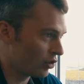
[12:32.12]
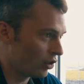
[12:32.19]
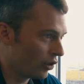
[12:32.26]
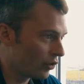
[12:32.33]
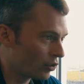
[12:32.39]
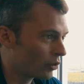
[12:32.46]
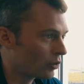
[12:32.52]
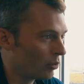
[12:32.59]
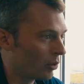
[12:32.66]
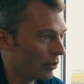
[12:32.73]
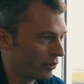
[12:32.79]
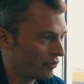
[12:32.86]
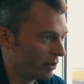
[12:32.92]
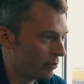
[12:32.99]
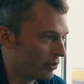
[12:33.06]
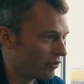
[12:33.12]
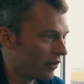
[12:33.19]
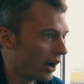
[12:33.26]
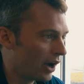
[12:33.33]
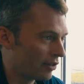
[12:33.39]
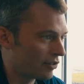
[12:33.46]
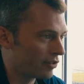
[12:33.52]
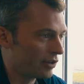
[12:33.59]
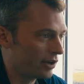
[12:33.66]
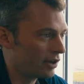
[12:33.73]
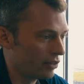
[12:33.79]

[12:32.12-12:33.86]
is also growing very fast. Yeah.